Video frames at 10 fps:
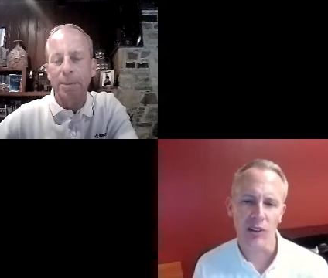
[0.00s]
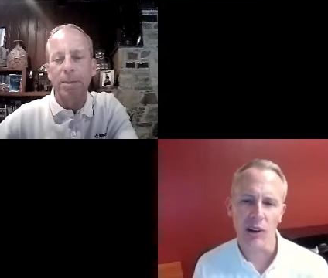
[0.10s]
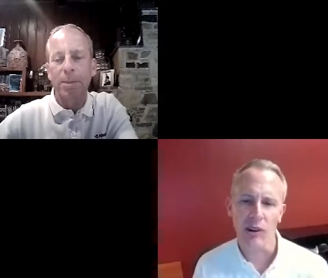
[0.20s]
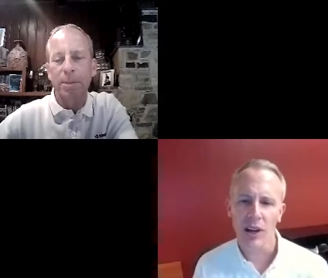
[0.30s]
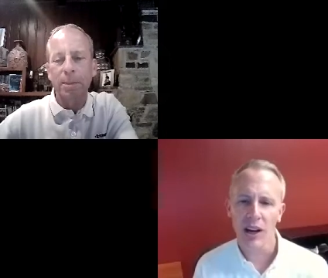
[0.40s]

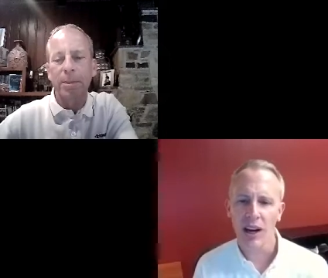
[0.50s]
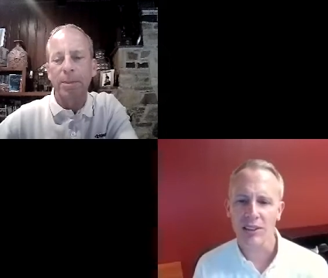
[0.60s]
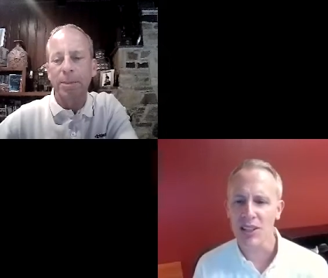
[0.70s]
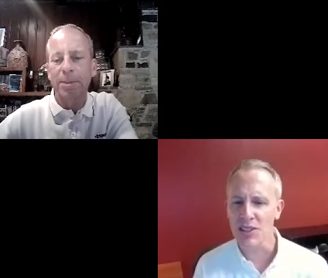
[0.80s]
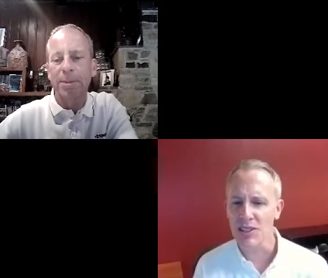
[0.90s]
Speaker 1: so I
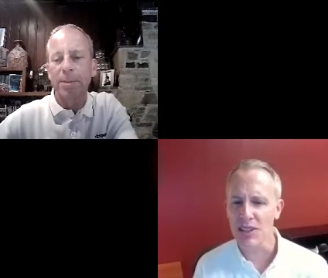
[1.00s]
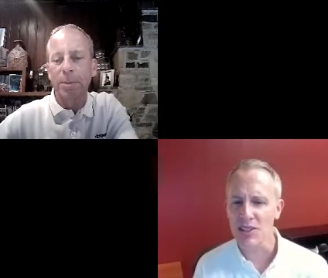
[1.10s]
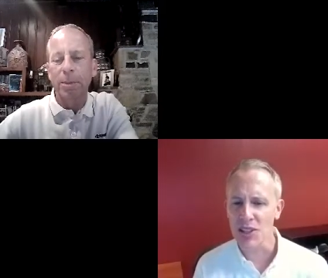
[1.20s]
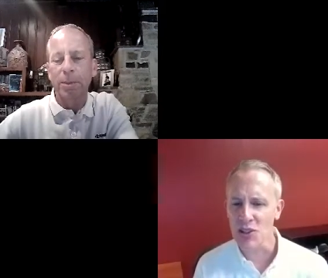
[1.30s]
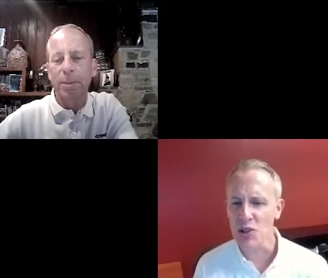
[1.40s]
think it,
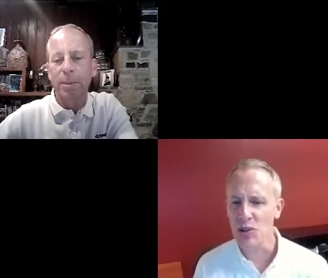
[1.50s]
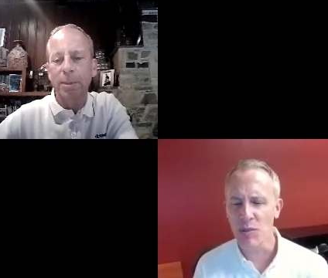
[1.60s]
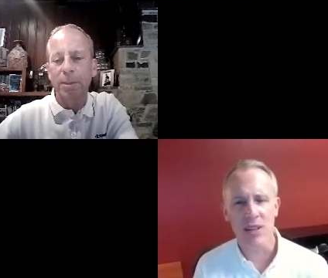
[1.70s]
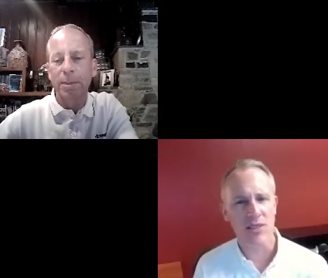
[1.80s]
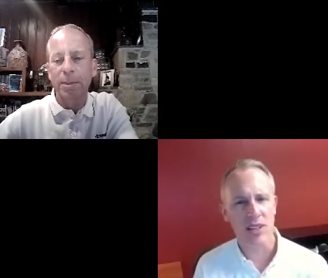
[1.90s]
it doesn't do
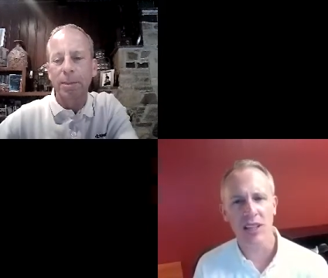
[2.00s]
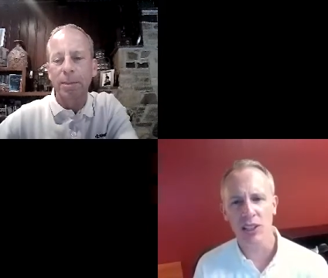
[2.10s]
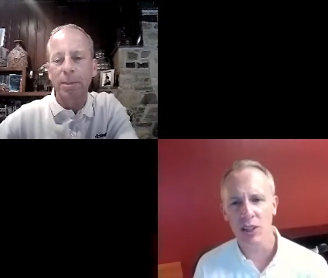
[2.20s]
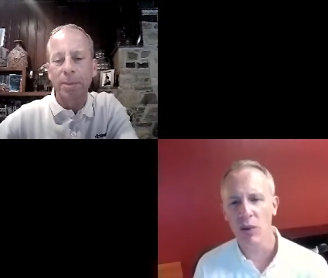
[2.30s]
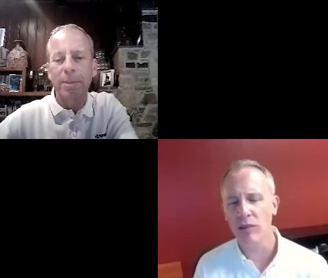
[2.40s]
the best to kind
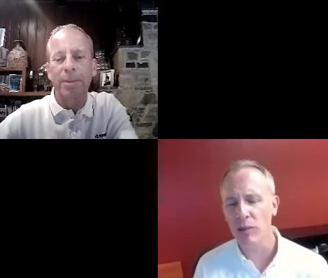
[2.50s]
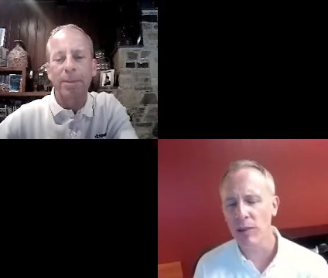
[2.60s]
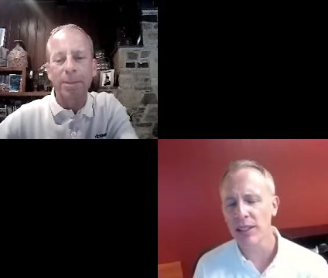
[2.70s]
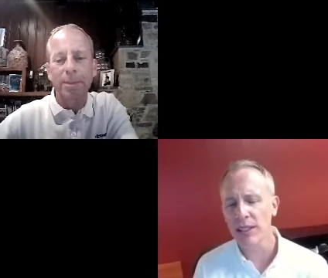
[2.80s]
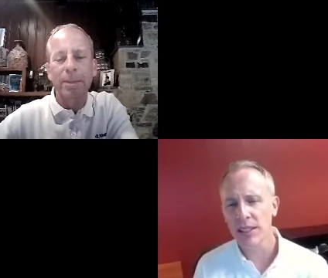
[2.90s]
of lean away from
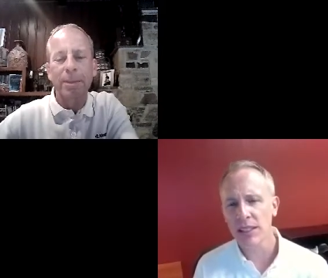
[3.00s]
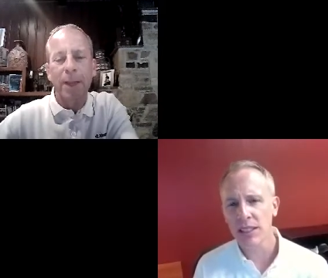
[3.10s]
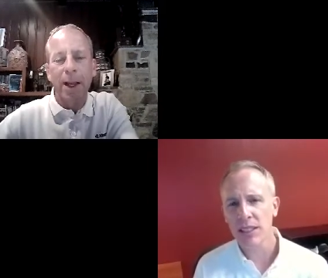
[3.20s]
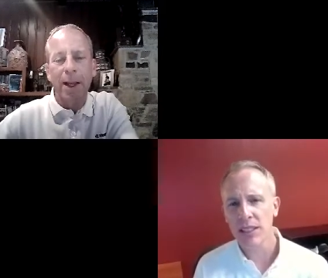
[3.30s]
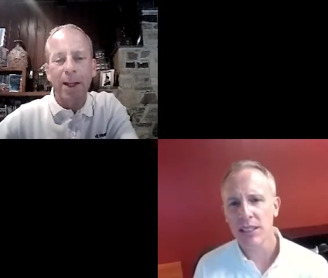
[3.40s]
it.
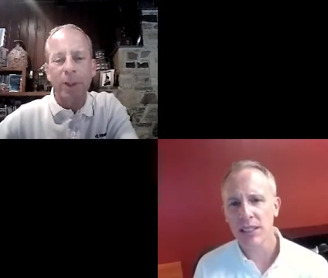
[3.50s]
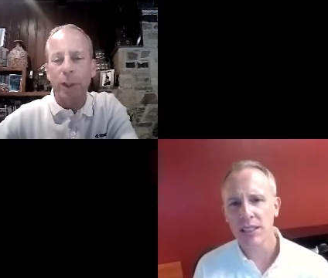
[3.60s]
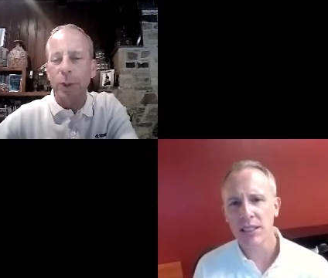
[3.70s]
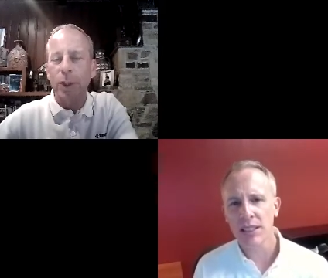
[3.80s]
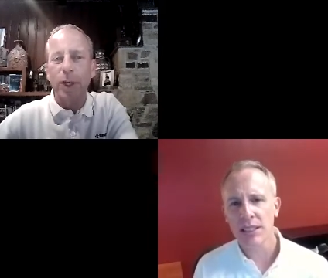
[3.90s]
Speaker 2: It's
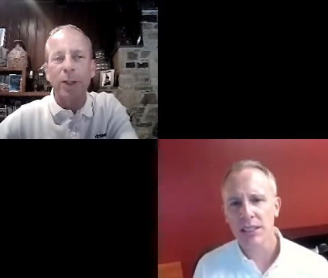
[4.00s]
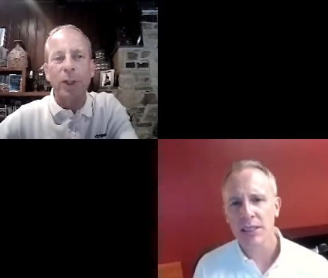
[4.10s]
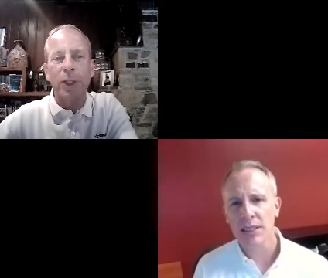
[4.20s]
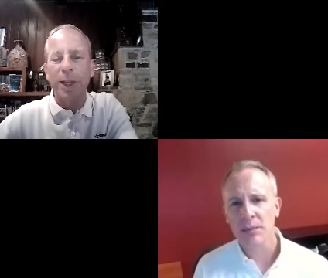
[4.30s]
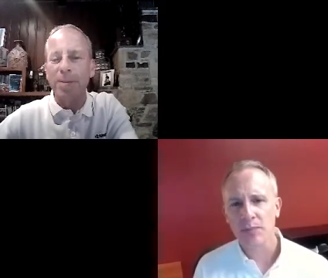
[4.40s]
interesting. It
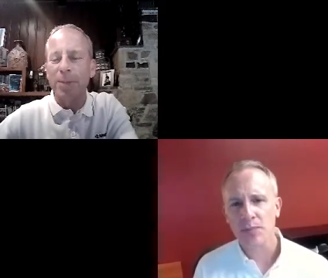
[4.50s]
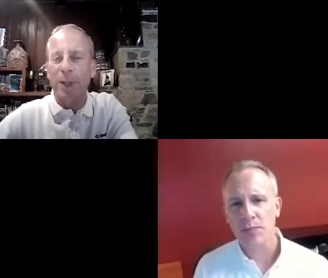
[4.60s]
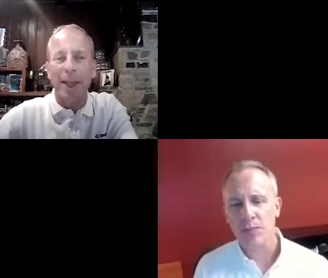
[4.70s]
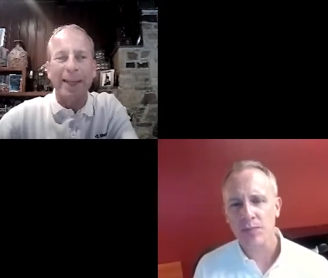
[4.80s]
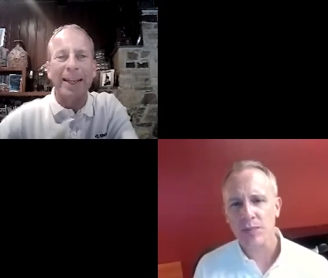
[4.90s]
seems
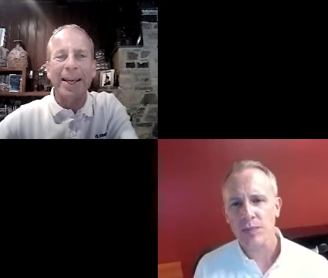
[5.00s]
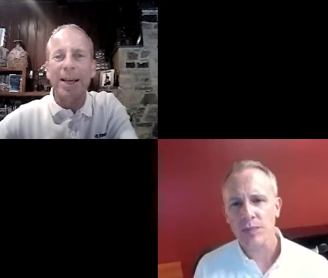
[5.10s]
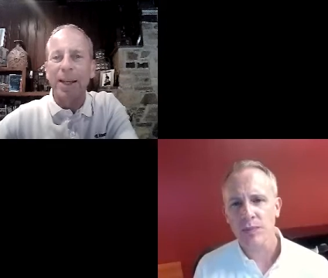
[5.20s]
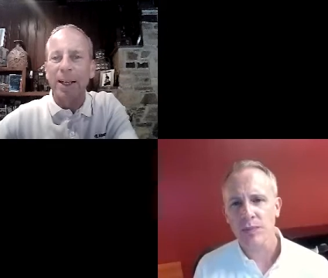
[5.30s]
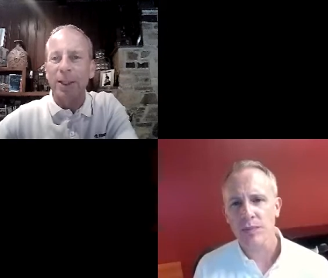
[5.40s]
like
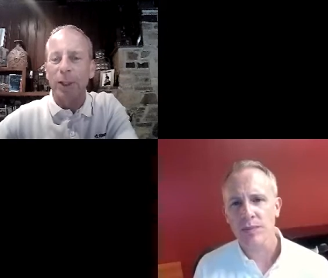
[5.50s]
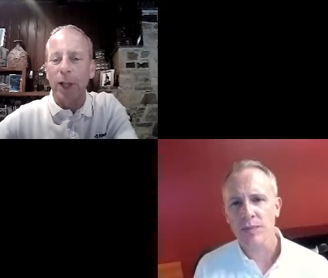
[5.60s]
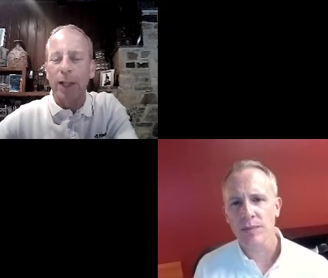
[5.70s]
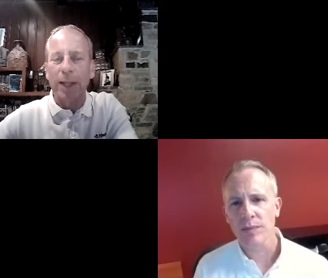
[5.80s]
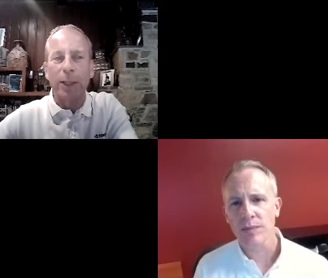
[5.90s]
it's a
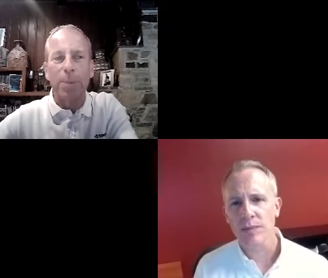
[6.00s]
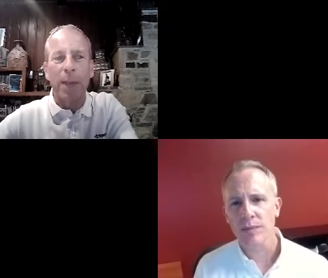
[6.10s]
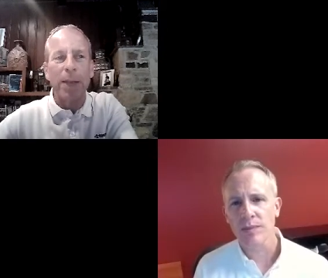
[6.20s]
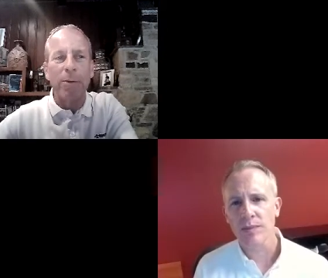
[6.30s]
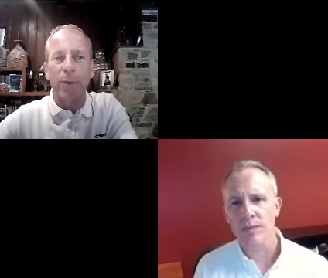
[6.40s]
lot less
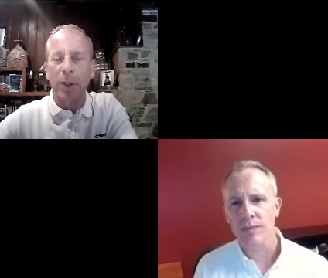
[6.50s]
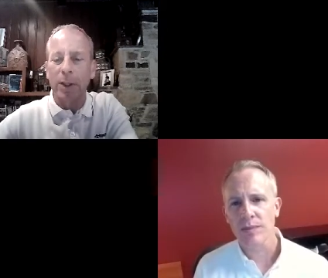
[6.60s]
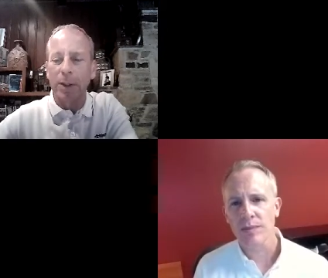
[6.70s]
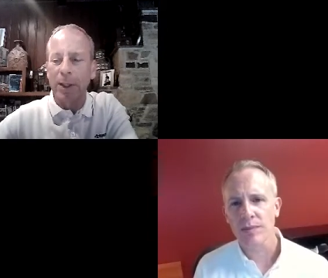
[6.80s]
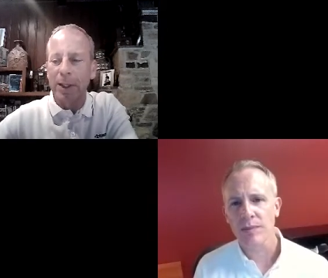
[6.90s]

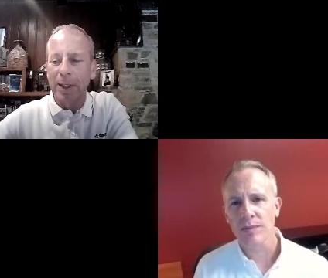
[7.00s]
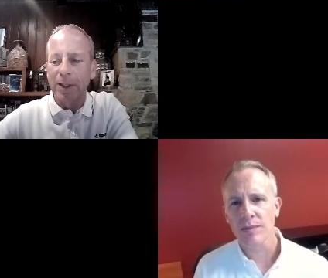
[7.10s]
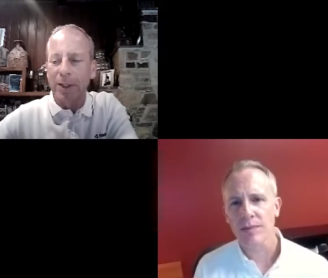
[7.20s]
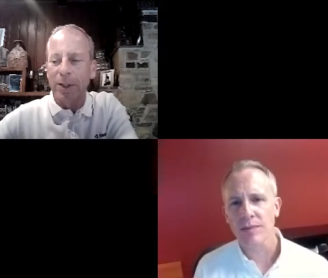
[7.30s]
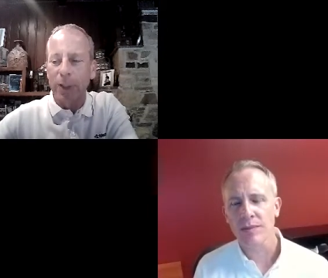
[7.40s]
painful
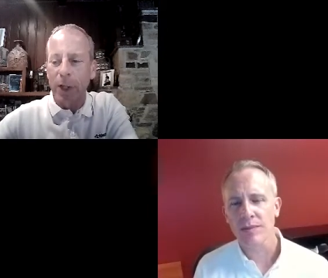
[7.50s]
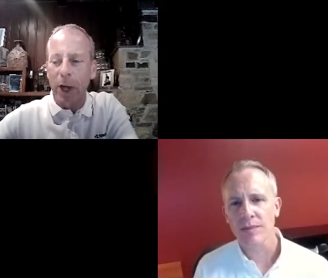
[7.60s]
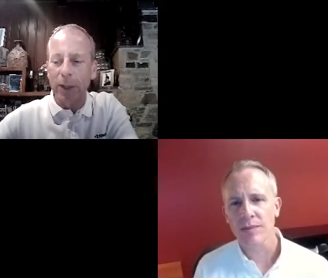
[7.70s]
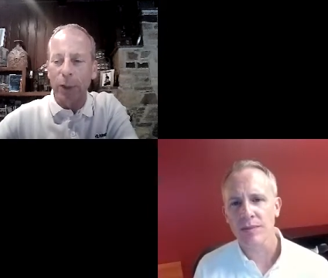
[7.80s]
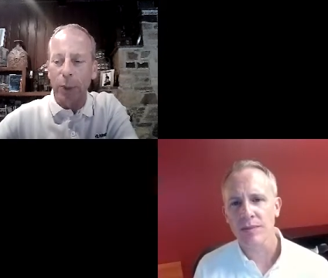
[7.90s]

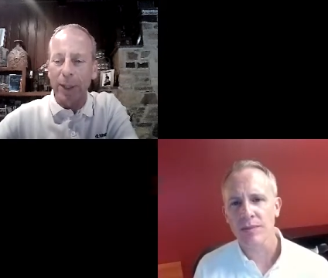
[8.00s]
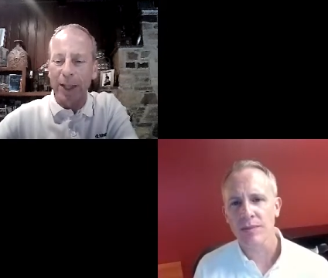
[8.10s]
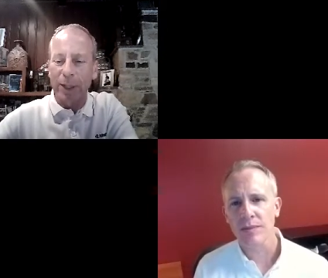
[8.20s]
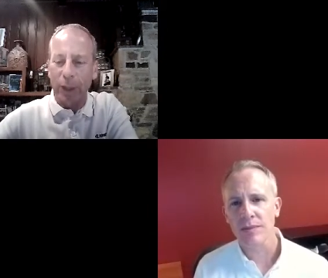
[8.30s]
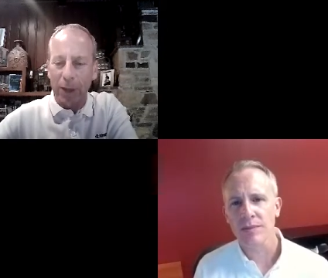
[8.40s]
not doing
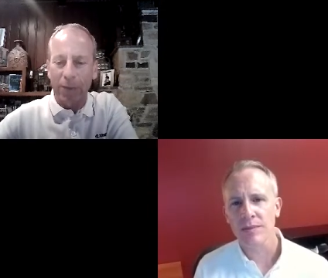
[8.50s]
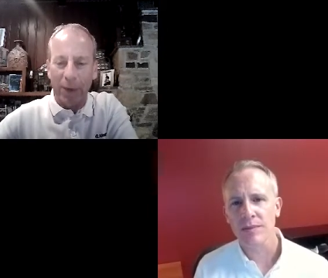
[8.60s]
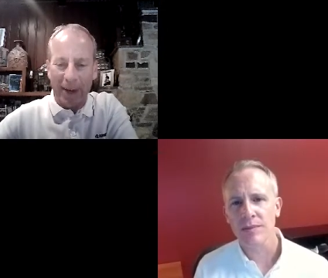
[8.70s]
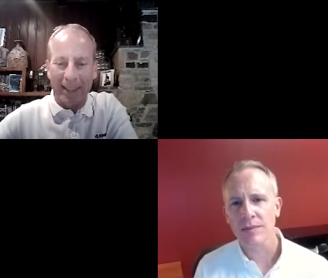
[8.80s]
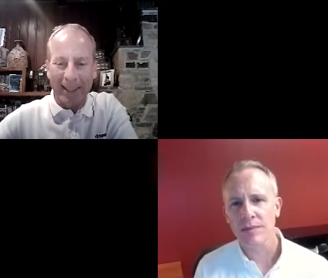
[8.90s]
that suffering,